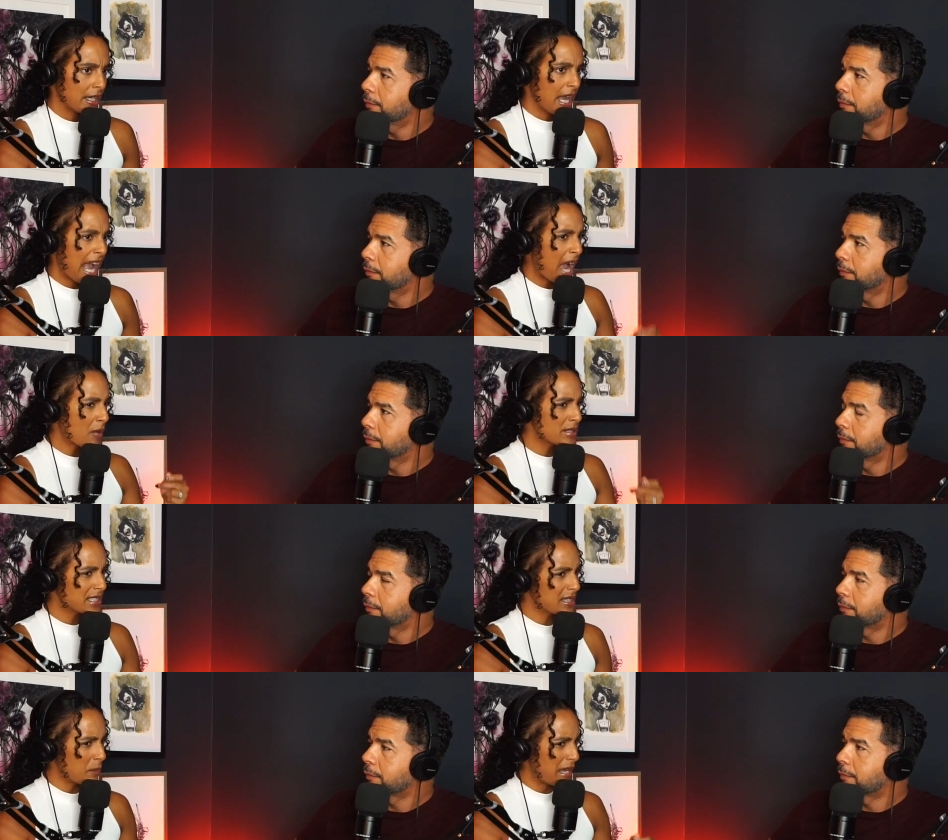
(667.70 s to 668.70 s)
Speaker 1: how is it
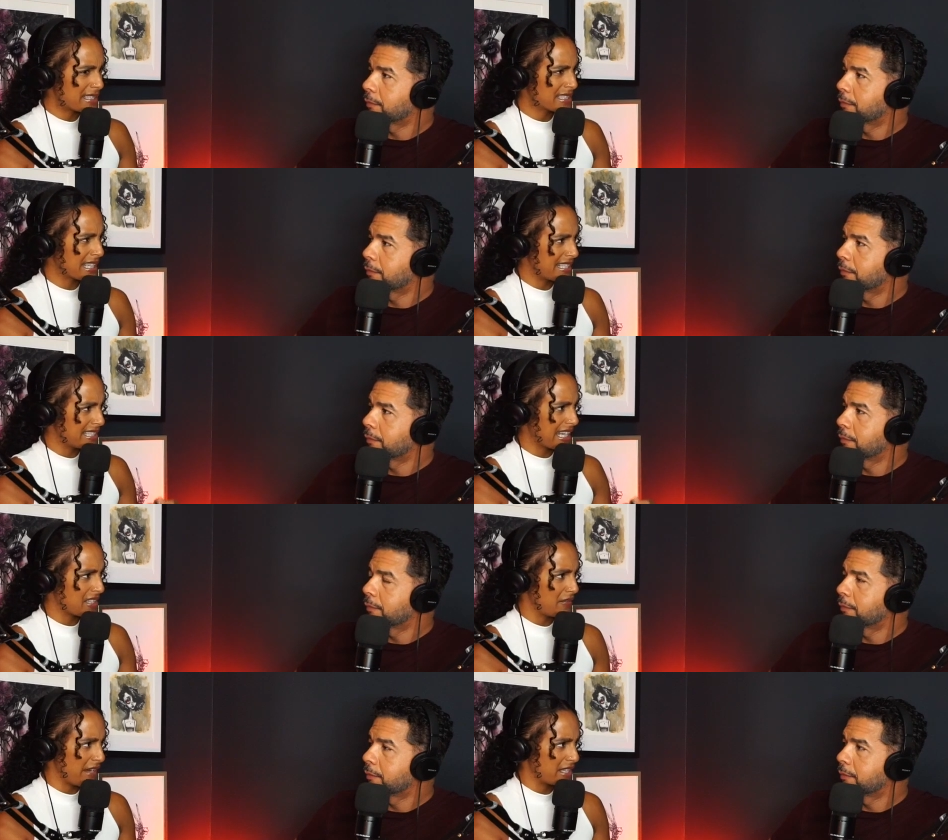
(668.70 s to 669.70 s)
the man is getting taken
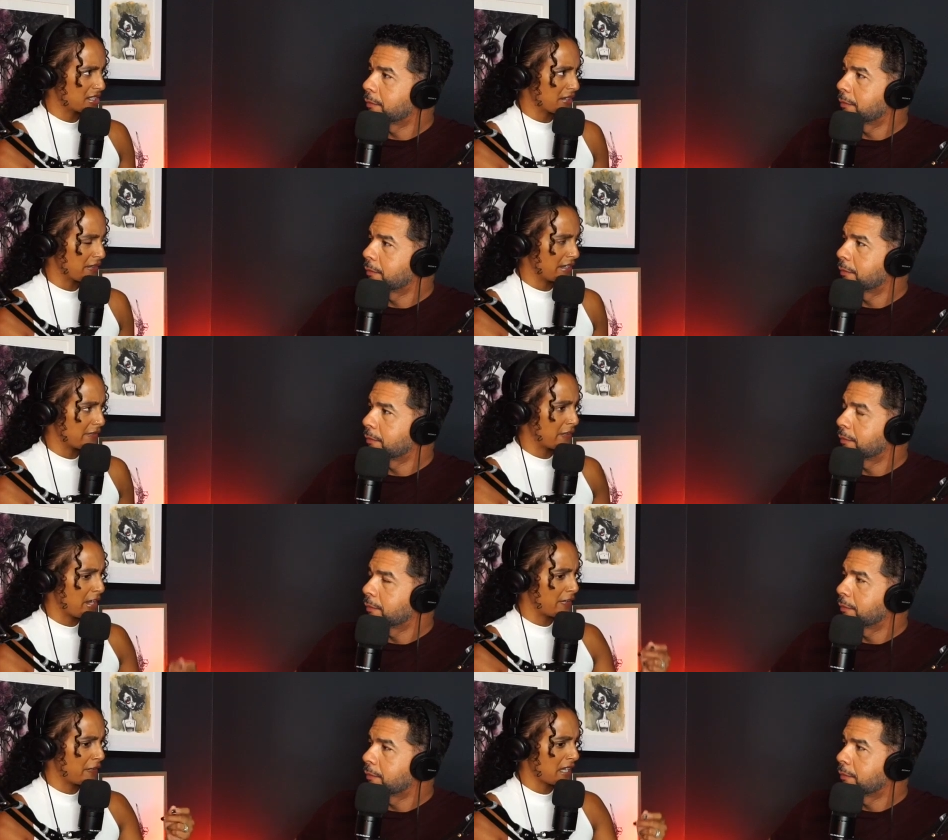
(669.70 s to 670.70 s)
advantage of if
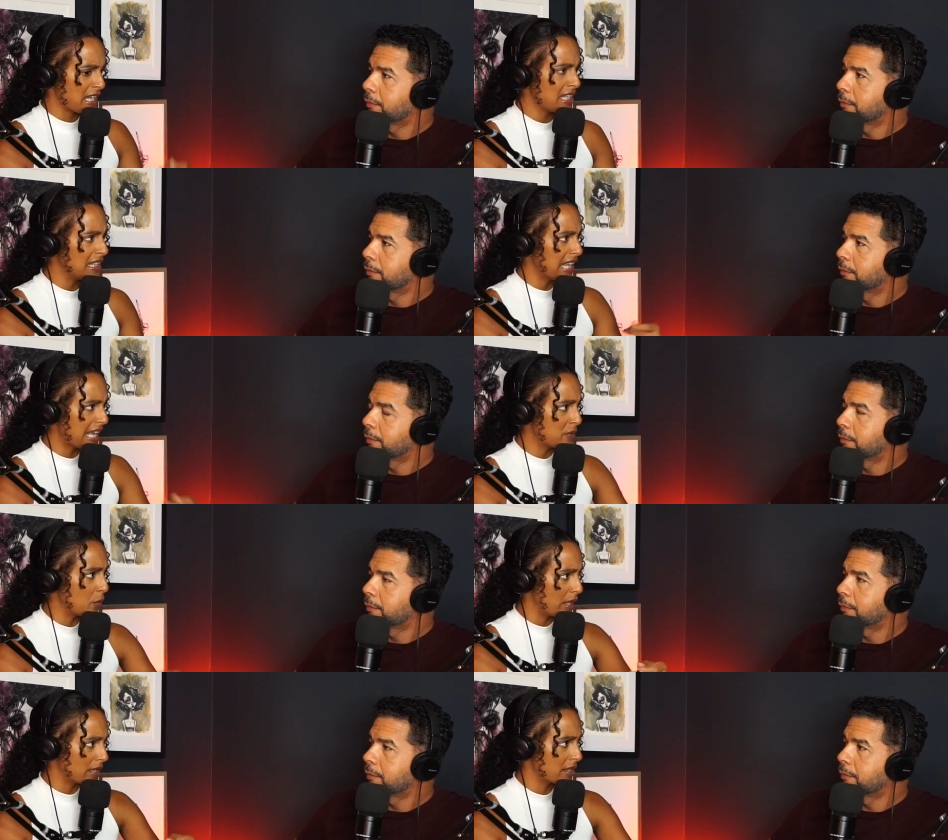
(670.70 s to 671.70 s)
if he led
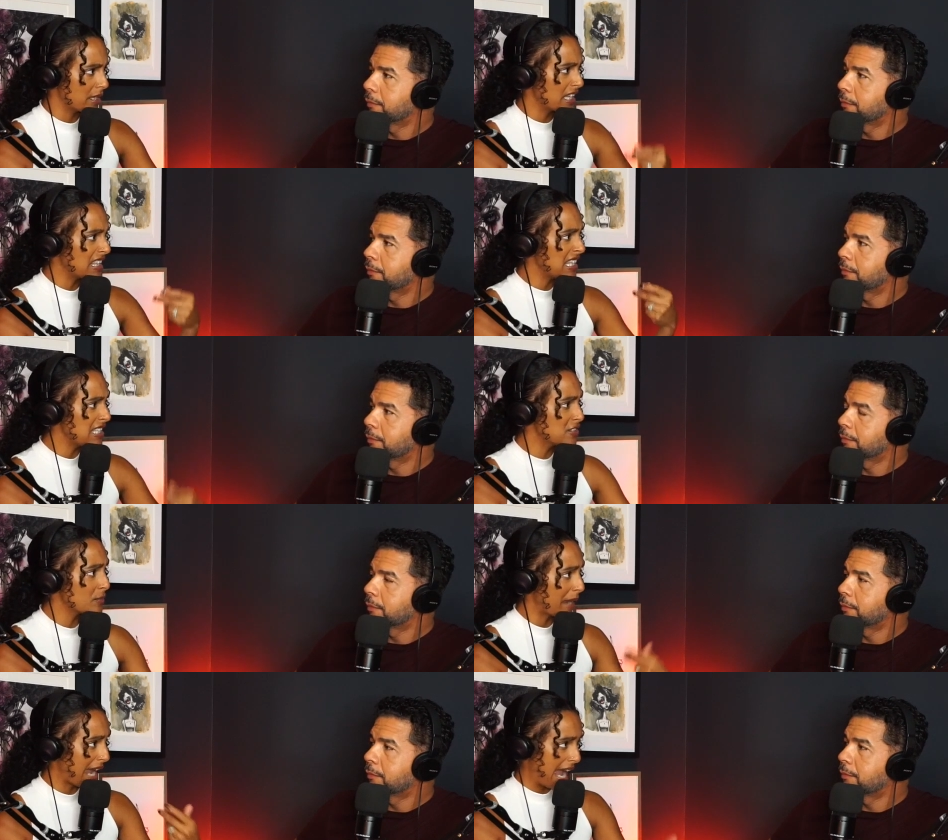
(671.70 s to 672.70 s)
with these are
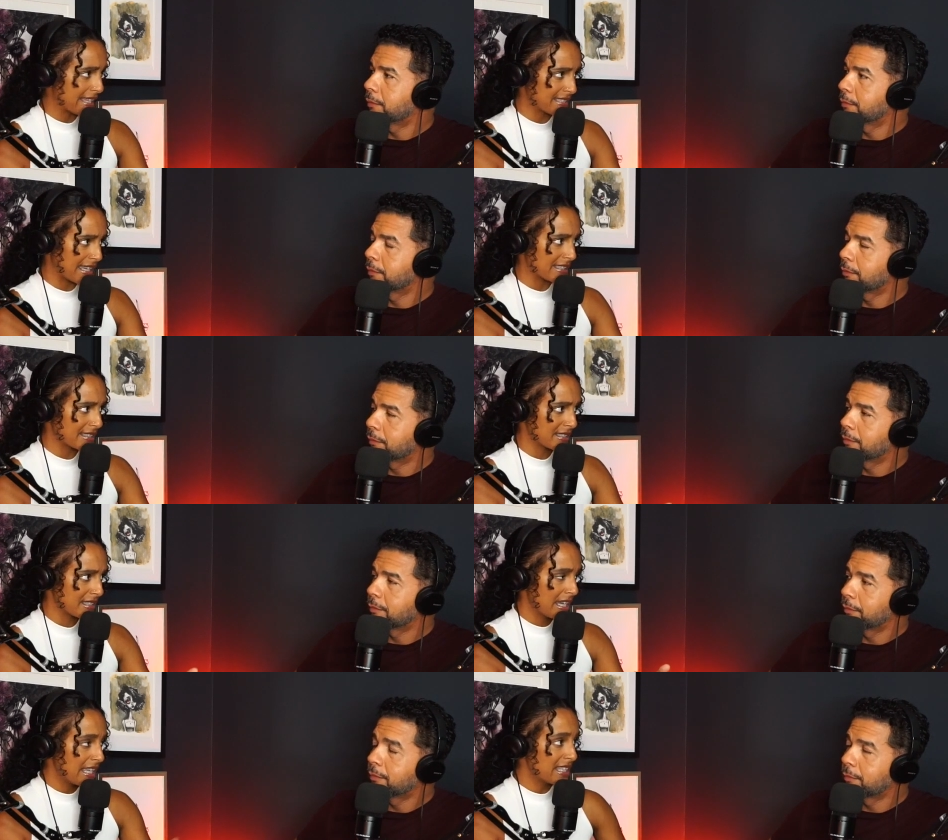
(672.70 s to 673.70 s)
my assets.
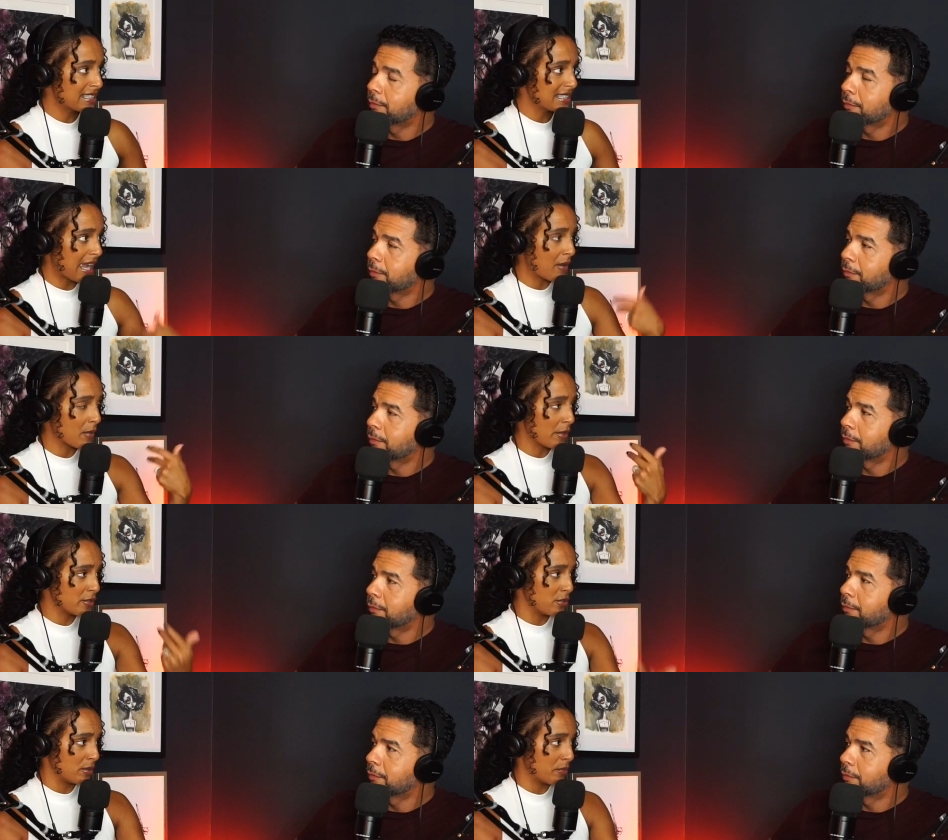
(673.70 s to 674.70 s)
This is how I'm going
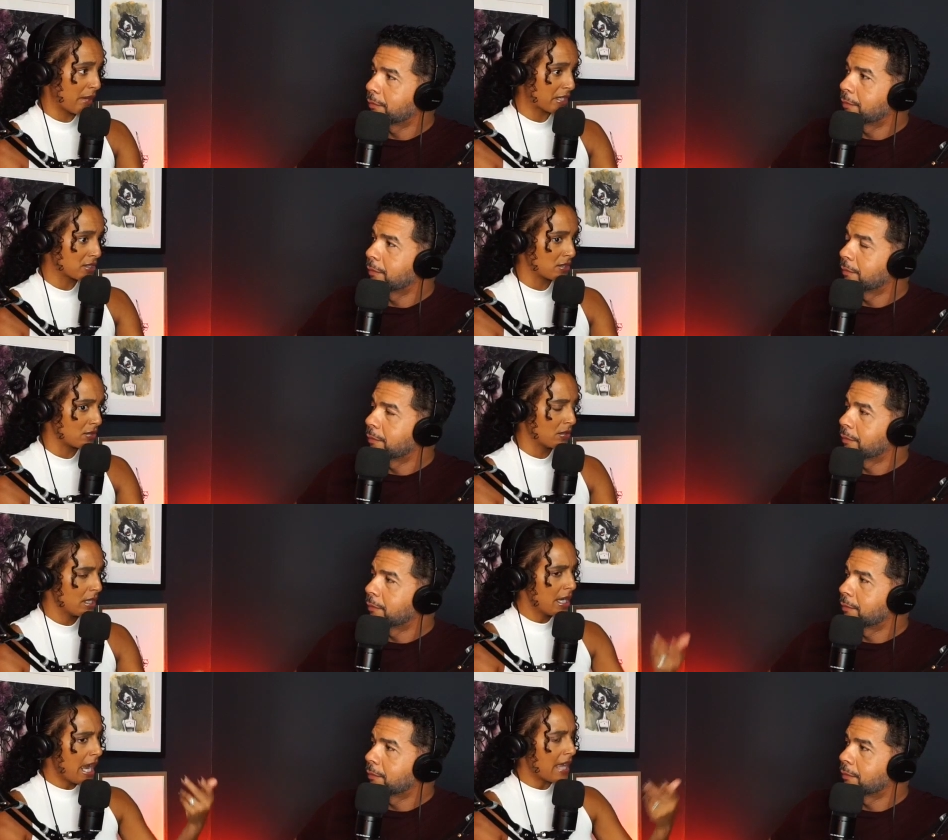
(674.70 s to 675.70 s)
to impress you.
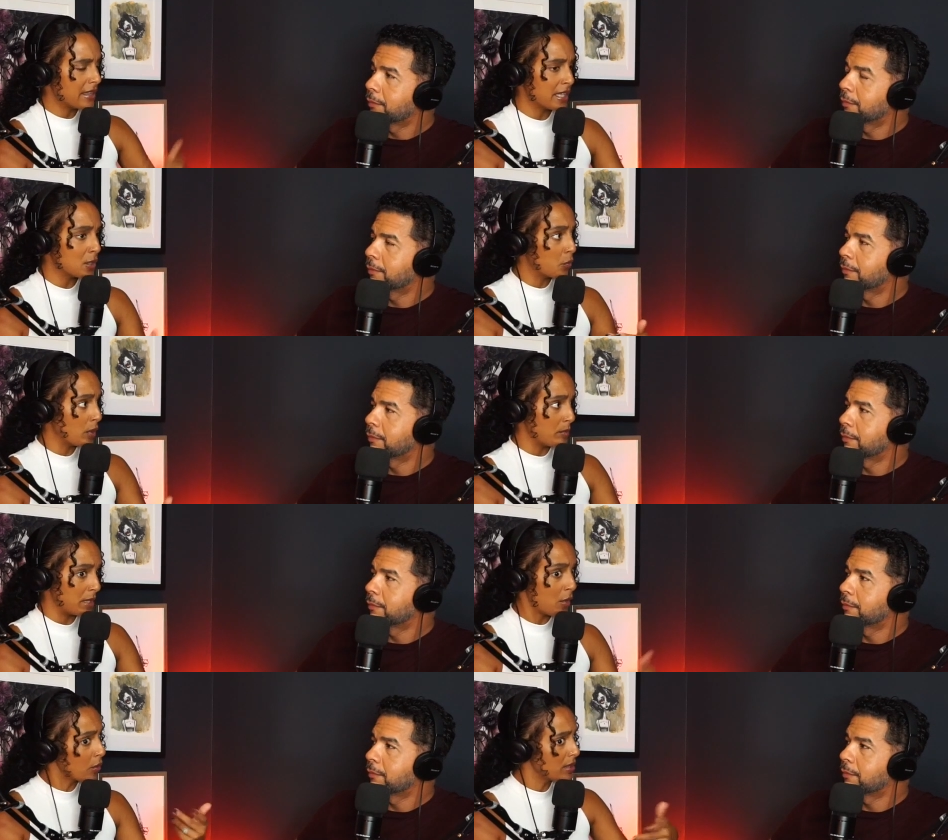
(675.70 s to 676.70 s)
And then the woman
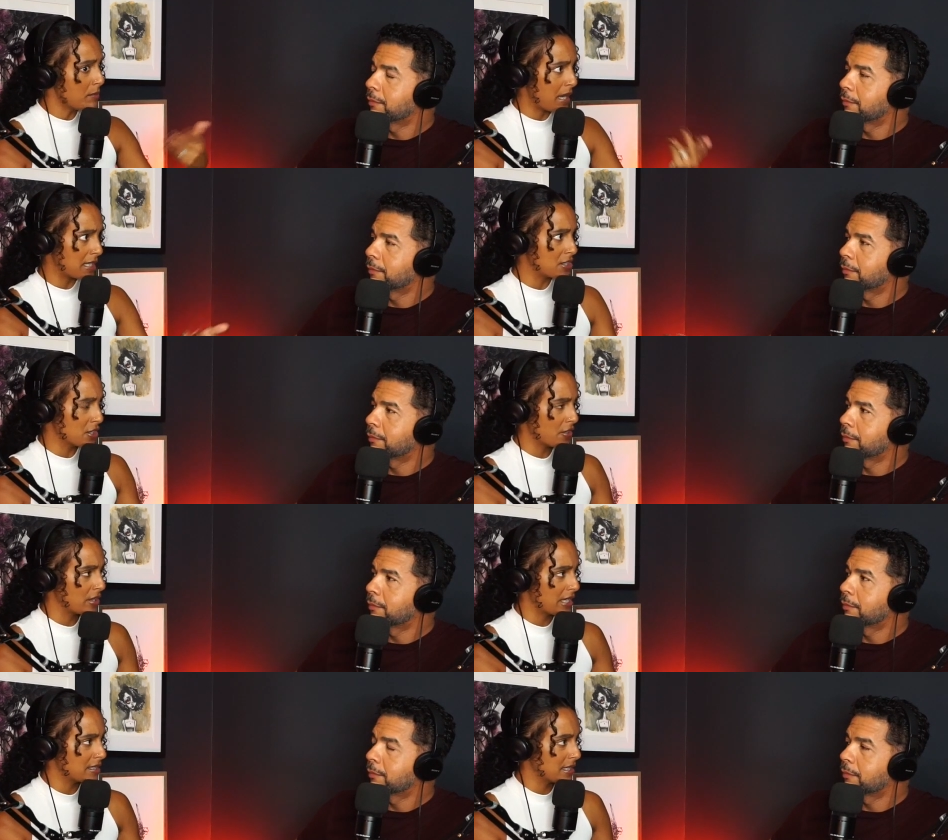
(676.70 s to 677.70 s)
or the man in turn
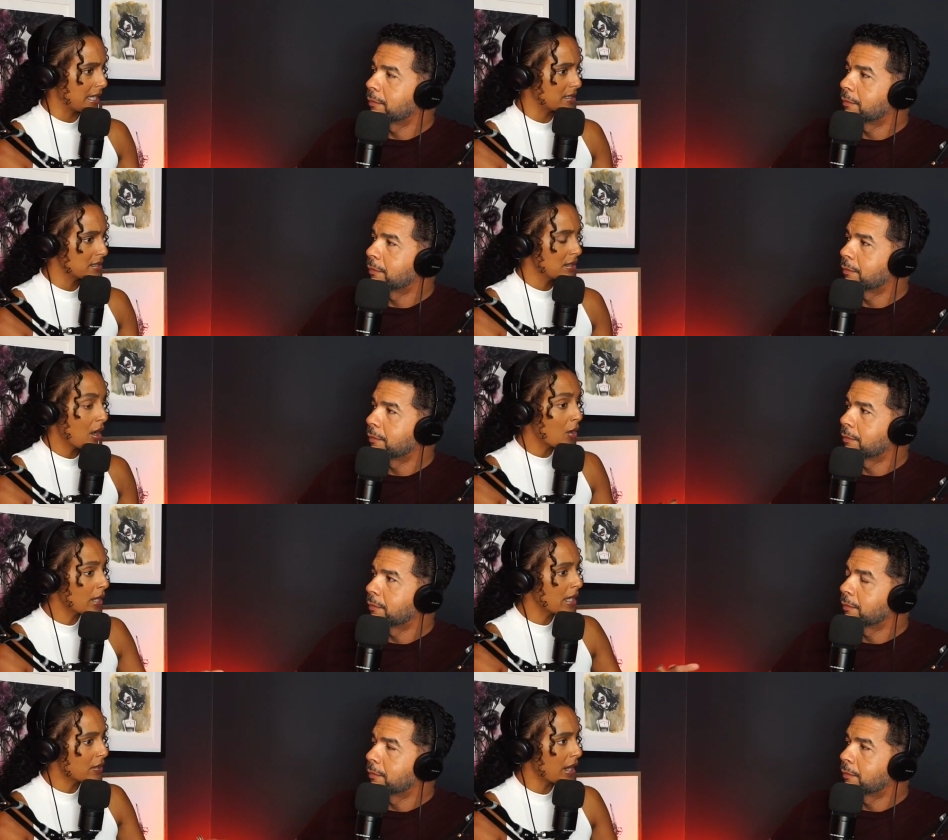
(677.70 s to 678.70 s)
then says,
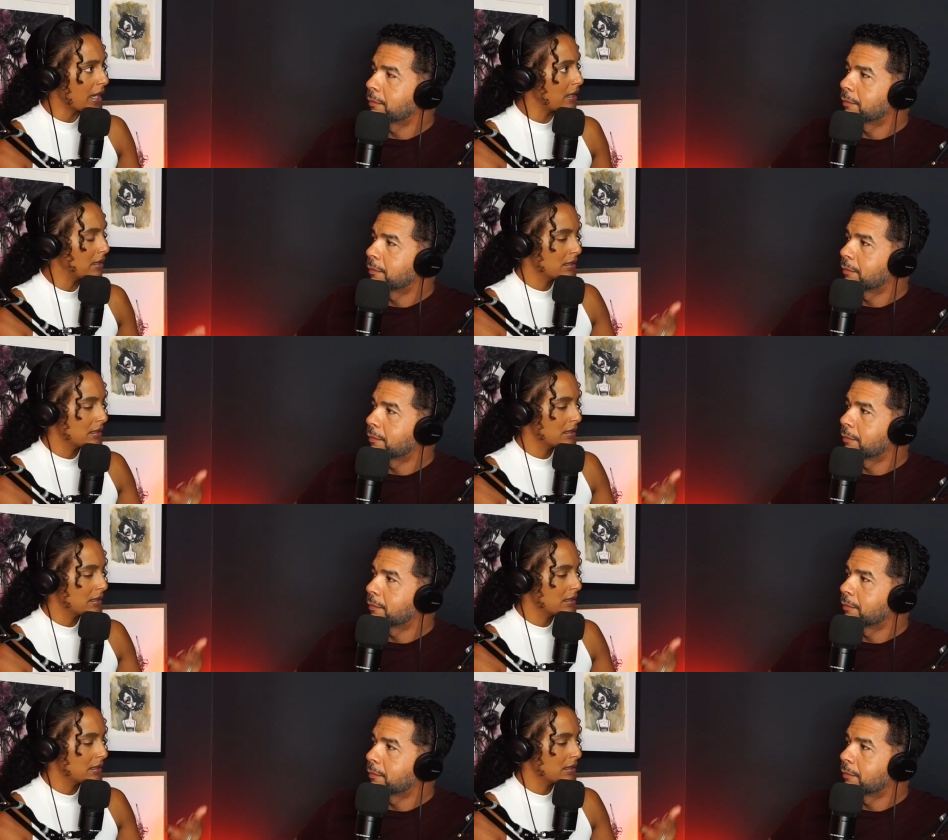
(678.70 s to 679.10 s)
"Okay, great.